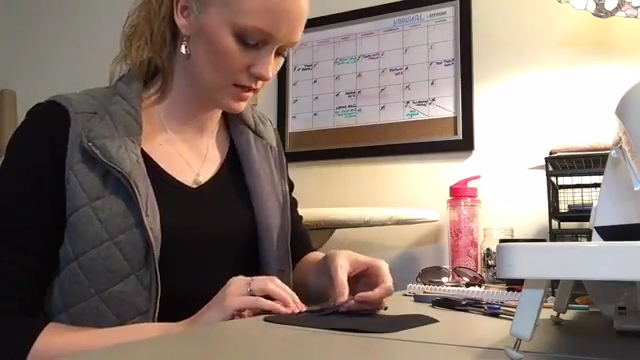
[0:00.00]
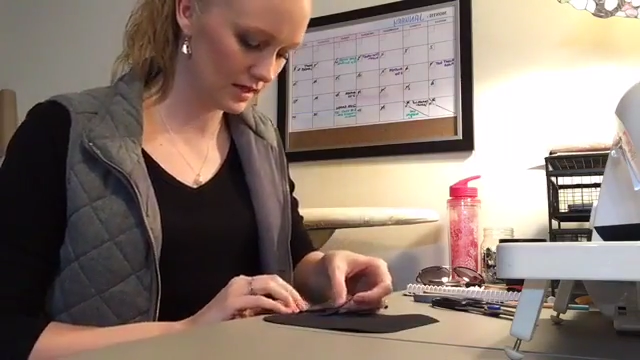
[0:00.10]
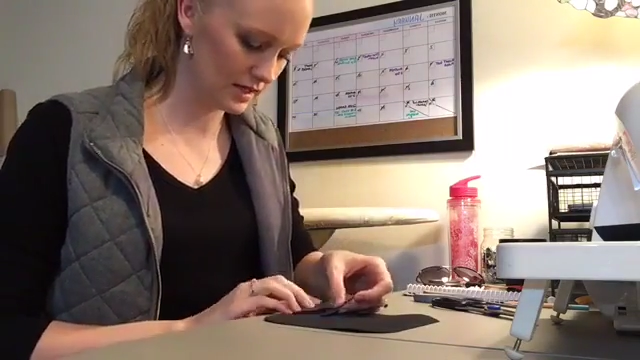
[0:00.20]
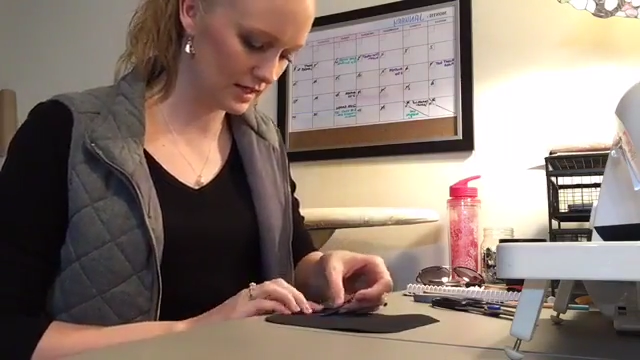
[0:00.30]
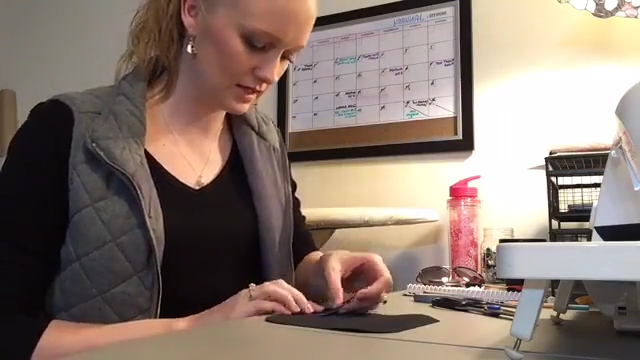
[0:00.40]

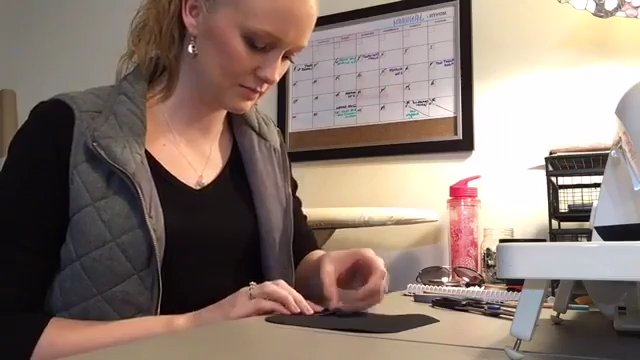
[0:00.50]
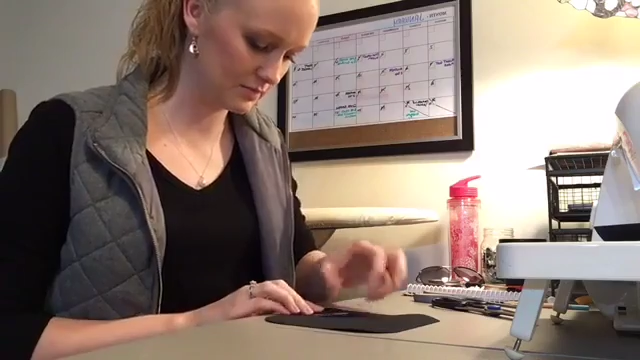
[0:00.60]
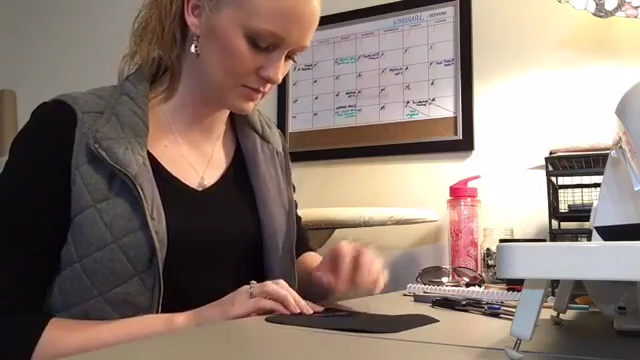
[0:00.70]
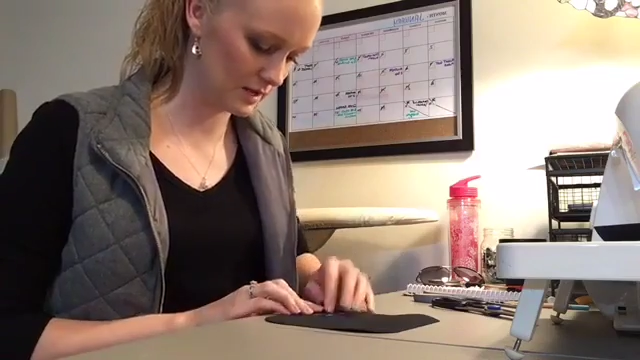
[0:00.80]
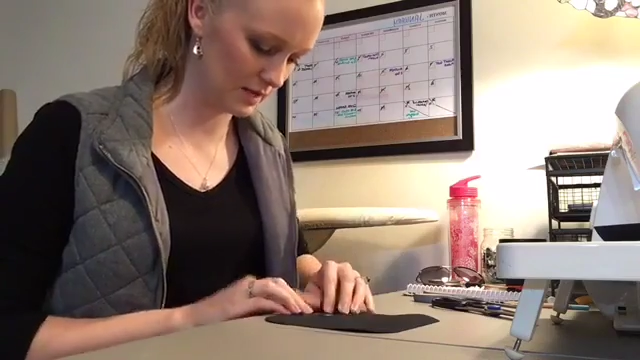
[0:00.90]
and I
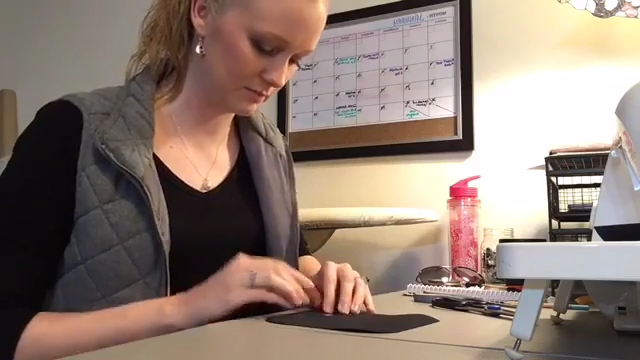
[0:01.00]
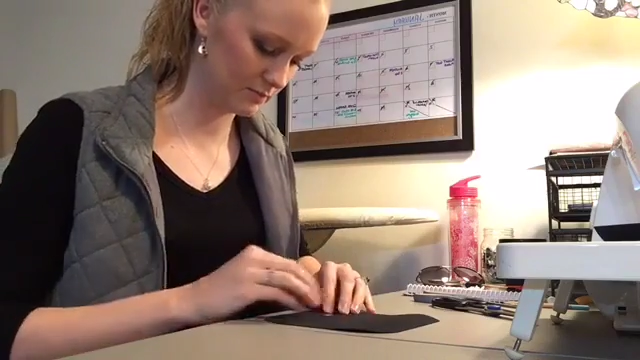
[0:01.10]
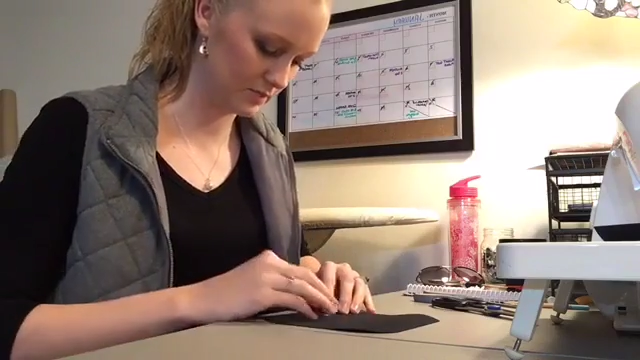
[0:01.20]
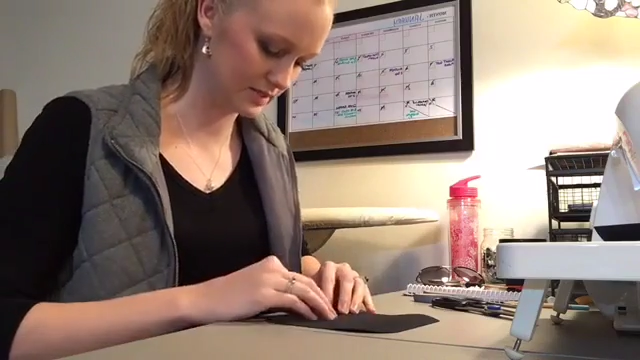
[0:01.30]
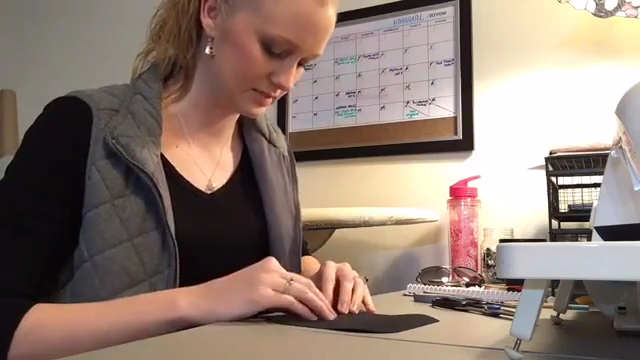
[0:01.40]

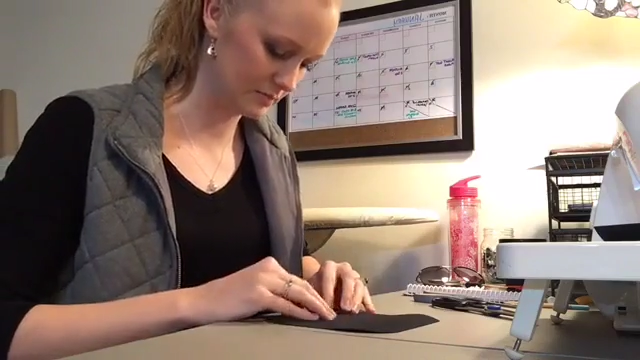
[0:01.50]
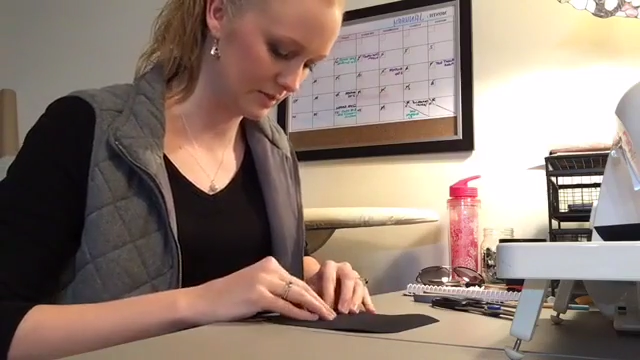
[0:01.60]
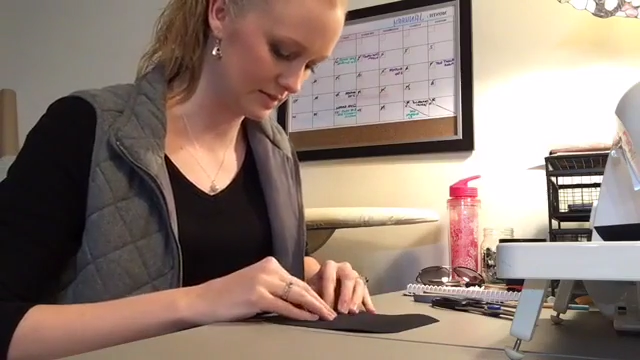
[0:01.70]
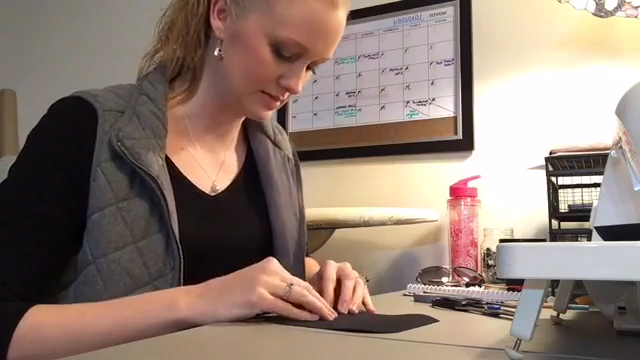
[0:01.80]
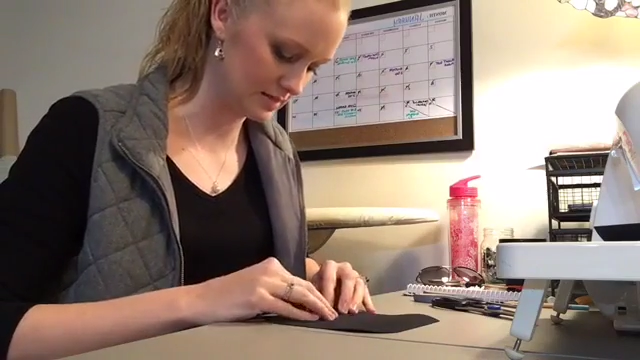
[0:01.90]
place him
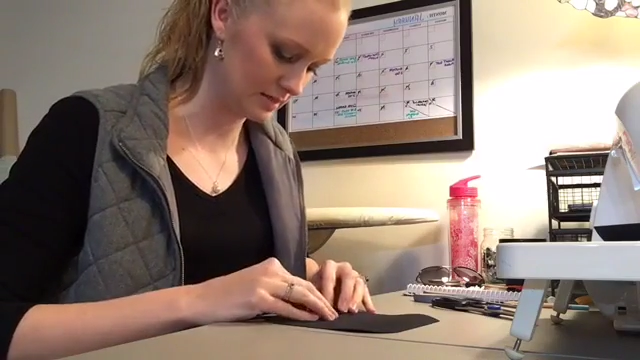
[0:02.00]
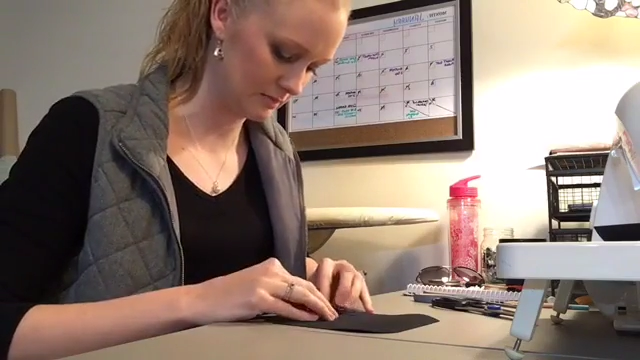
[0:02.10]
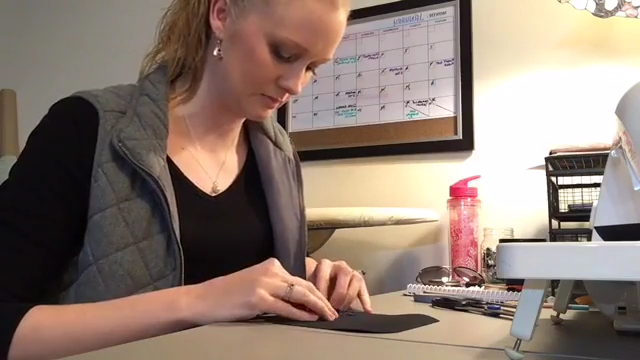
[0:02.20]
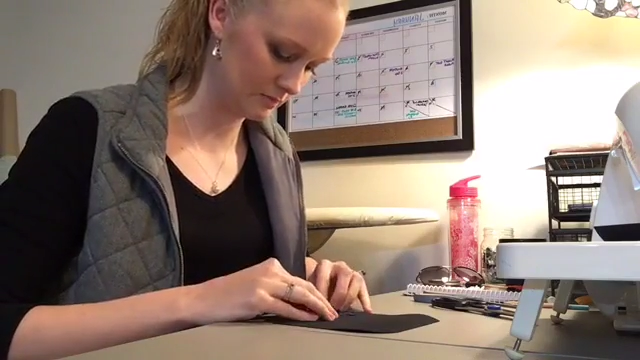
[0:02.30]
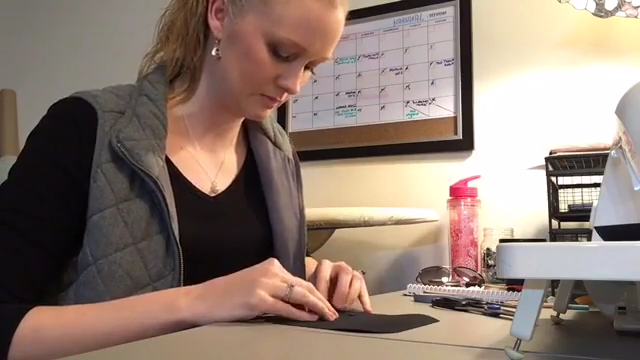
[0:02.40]
about the
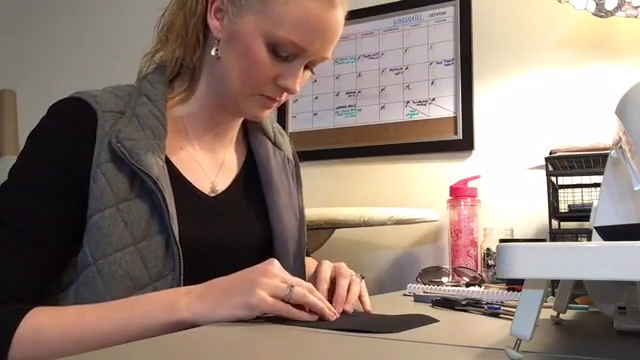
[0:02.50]
same